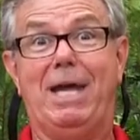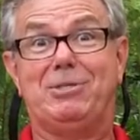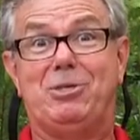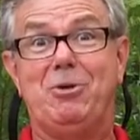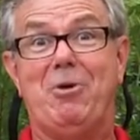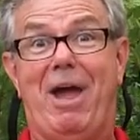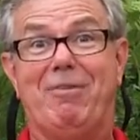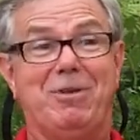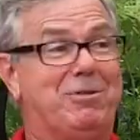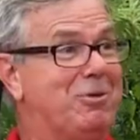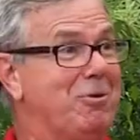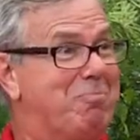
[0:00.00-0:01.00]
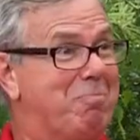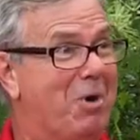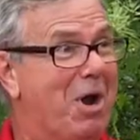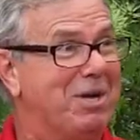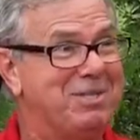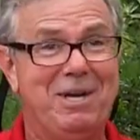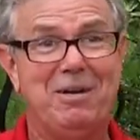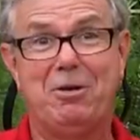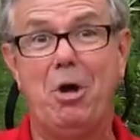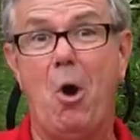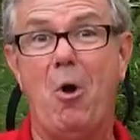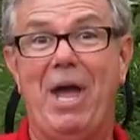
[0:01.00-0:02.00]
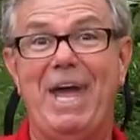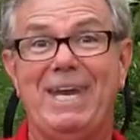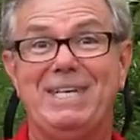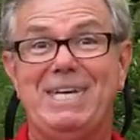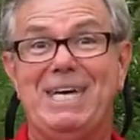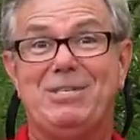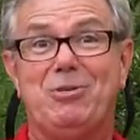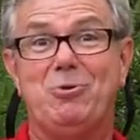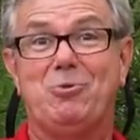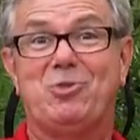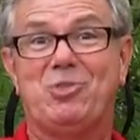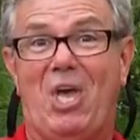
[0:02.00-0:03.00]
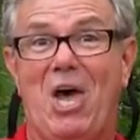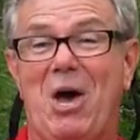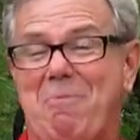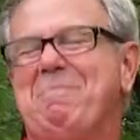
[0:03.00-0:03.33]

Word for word: let you have the toothbrush. Go ahead, and get your son.